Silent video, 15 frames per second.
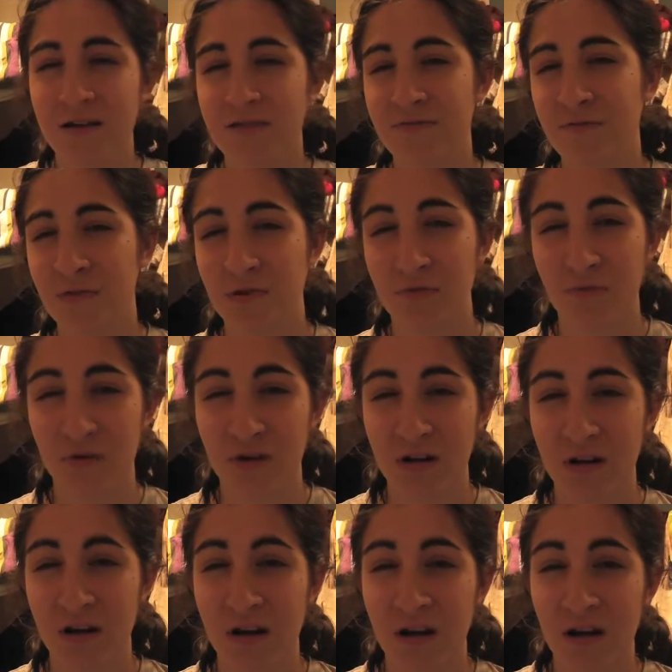it's 4 in the
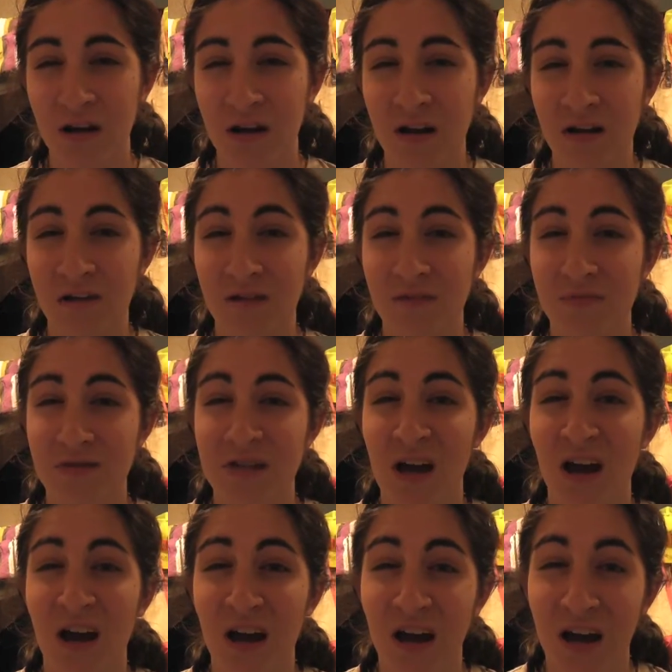morning, I'm
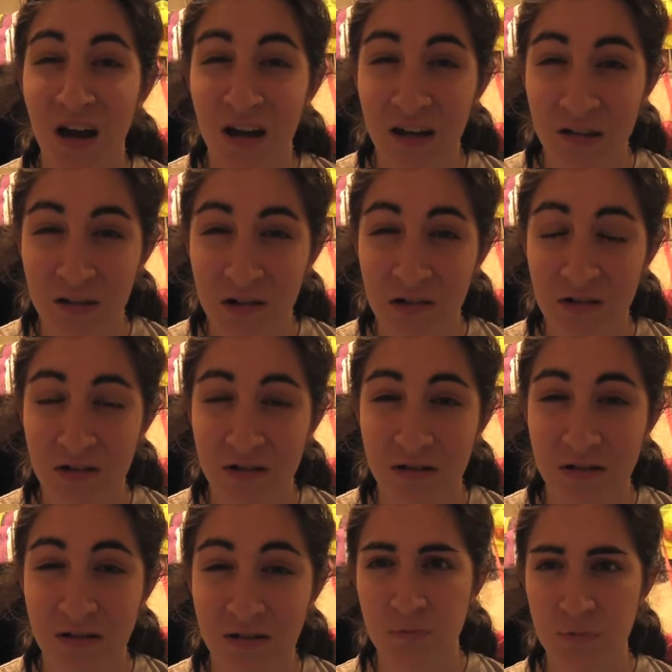tired.
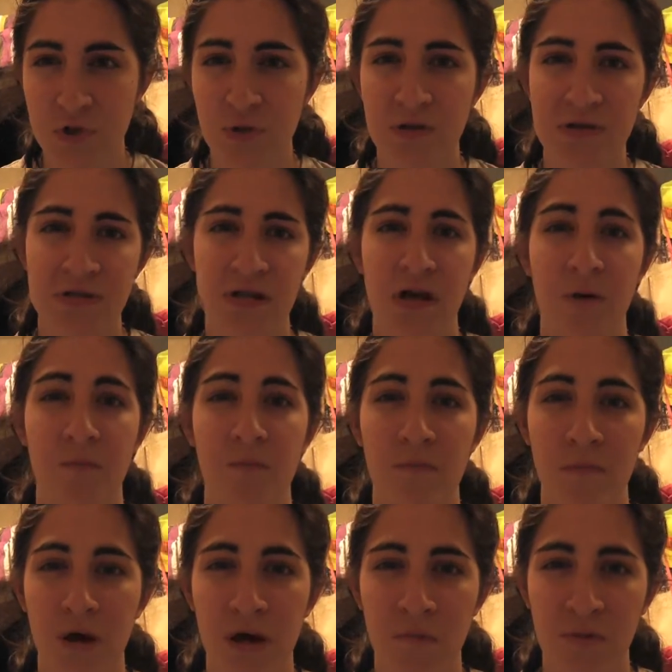So this time
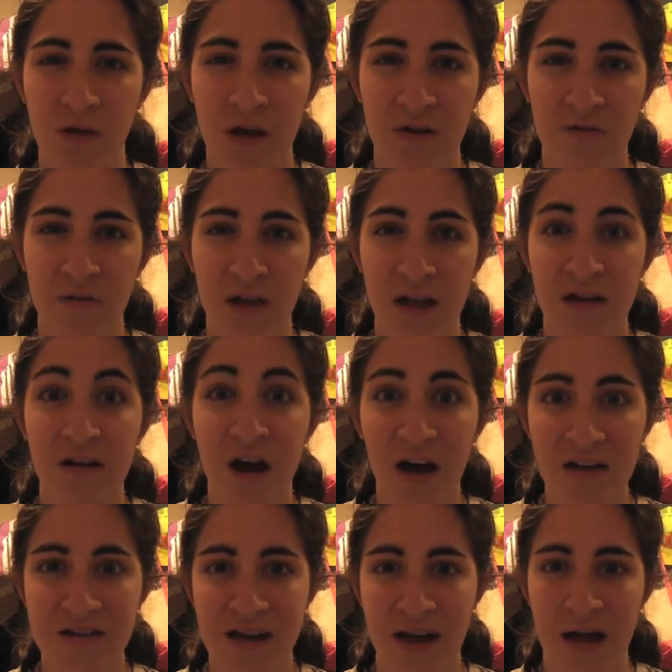I plan for that
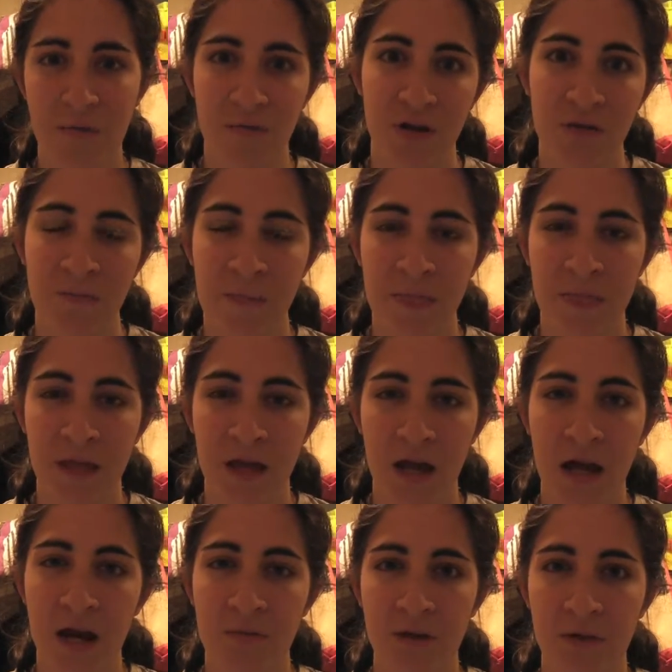not to happen,
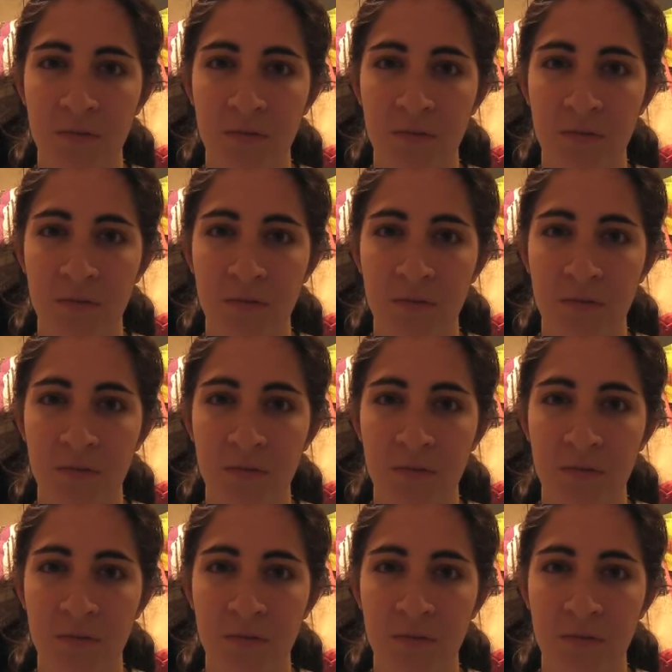and I'm